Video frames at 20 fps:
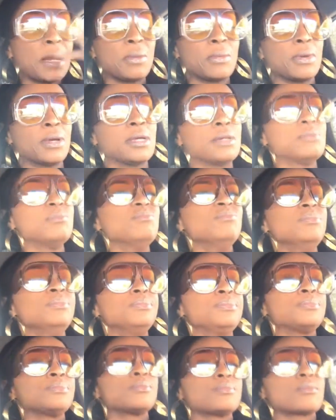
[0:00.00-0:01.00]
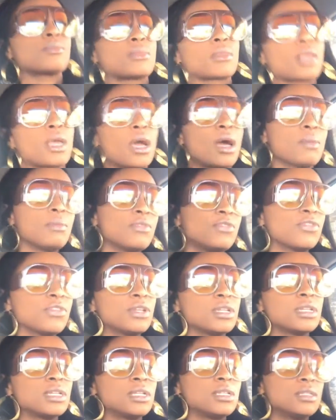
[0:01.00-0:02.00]
Anyway, I've been
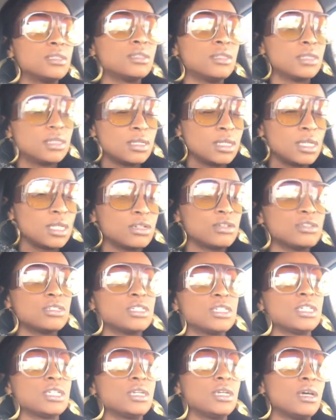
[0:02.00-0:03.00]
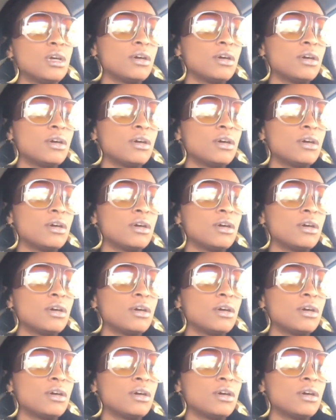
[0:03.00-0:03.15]
feeling the energy